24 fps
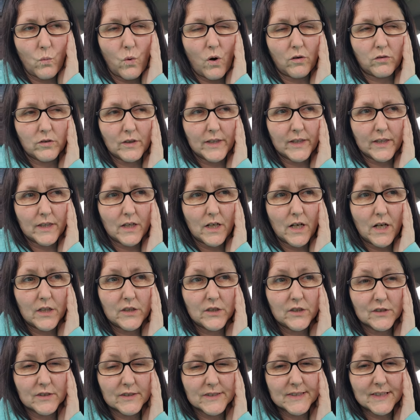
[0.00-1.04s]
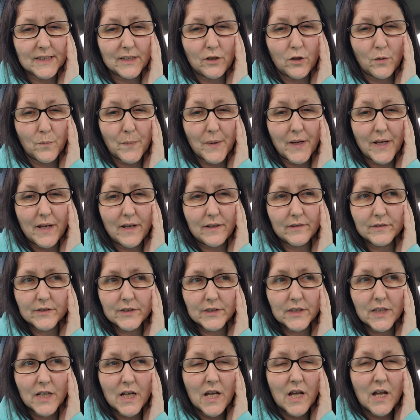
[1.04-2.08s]
warrior and you're a single
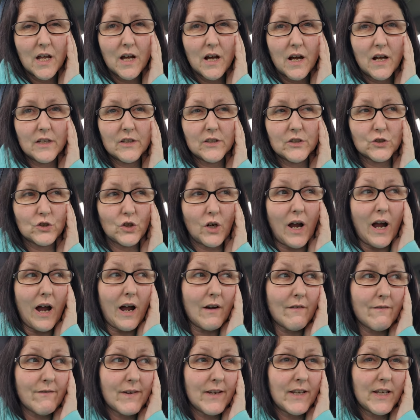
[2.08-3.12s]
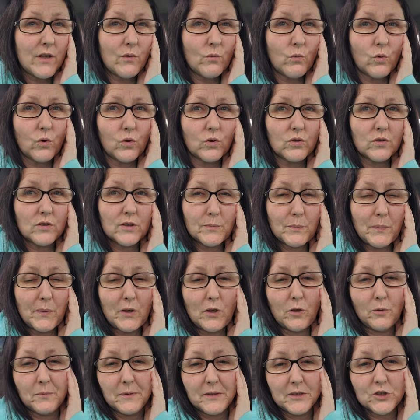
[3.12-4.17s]
parent and you don't have anyone to
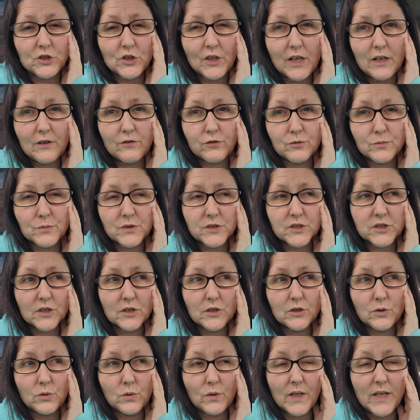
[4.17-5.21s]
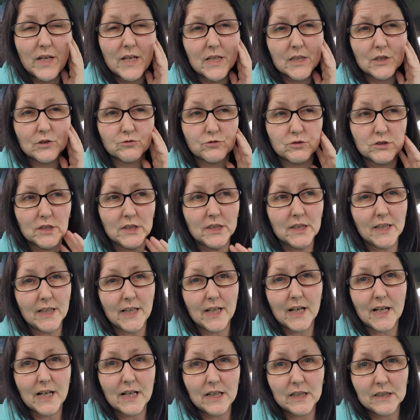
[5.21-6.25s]
pick up your child from school, it is really
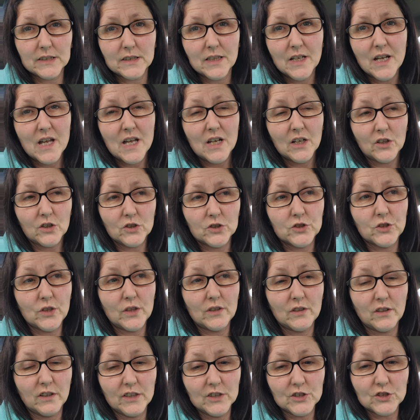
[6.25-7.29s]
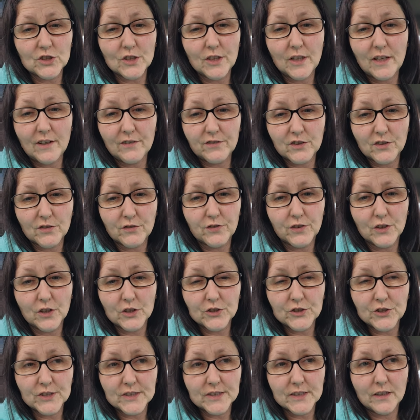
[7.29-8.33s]
hard, because you literally have to
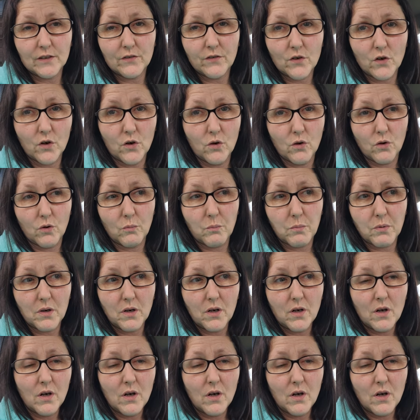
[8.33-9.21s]
force yourself up